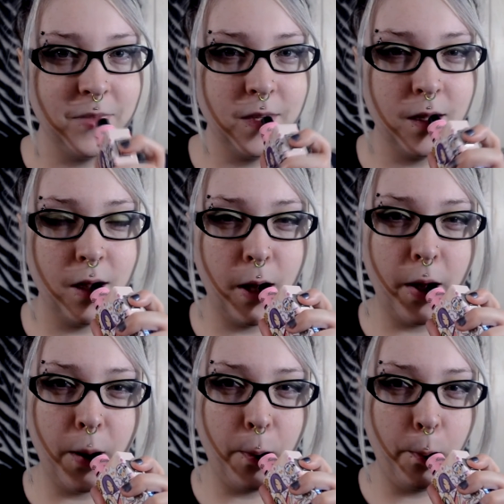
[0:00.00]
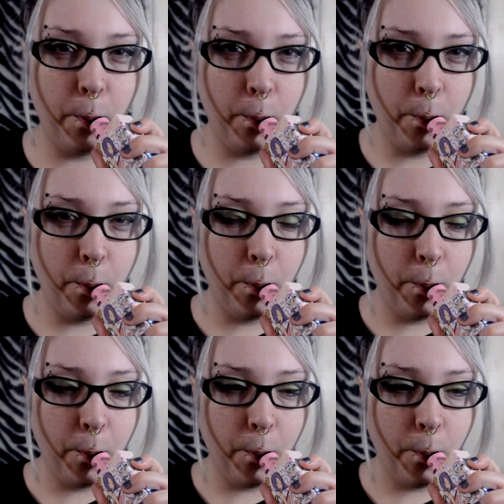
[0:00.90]

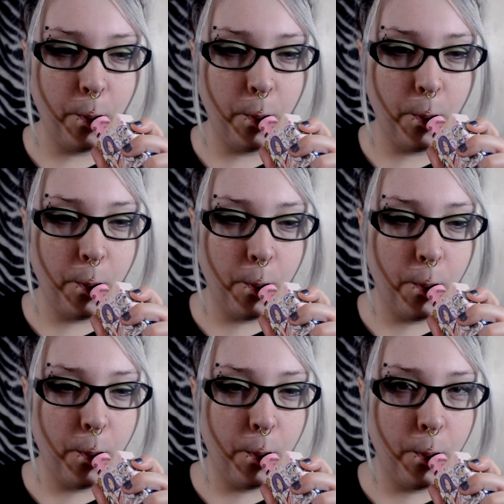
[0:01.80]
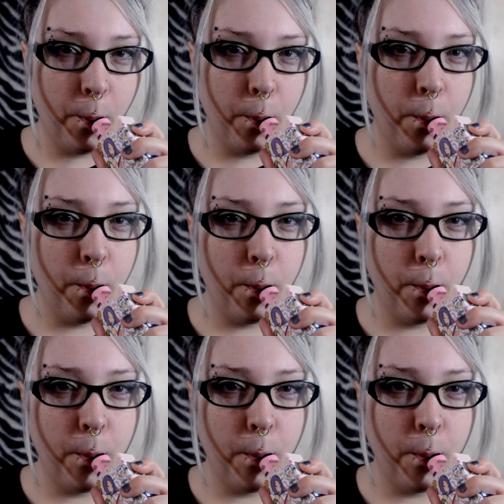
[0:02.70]
[no speech]